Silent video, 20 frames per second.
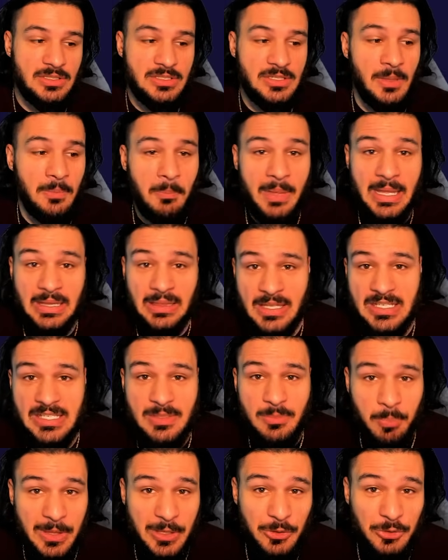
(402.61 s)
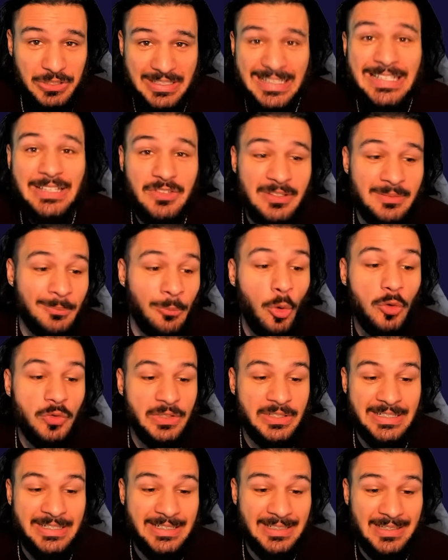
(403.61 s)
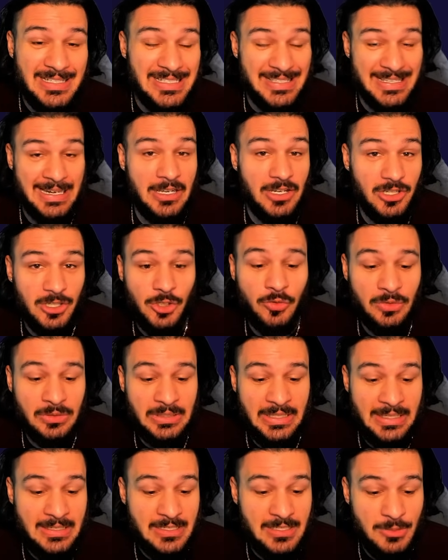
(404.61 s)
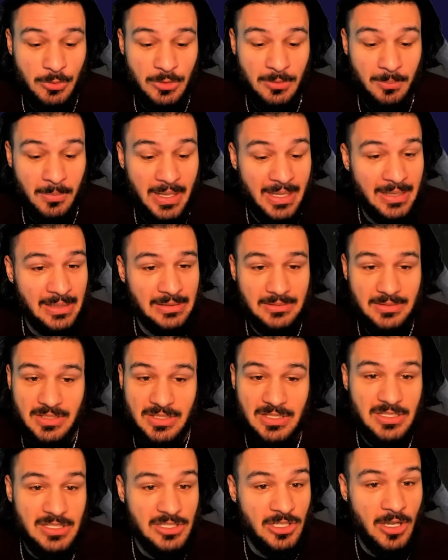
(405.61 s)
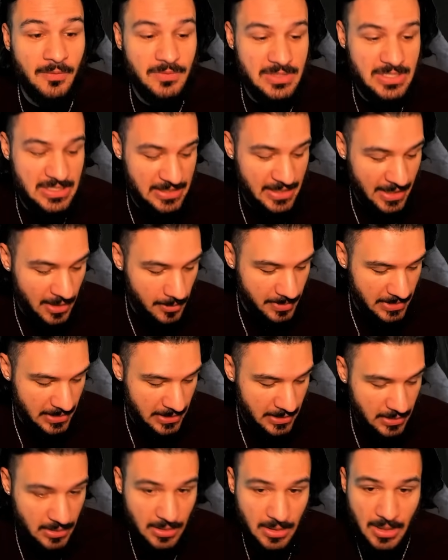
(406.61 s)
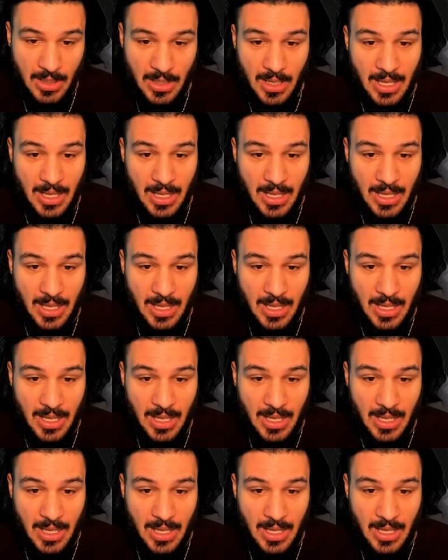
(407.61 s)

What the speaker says: to make this build even more ridiculous than it currently is with my scuffed setup here.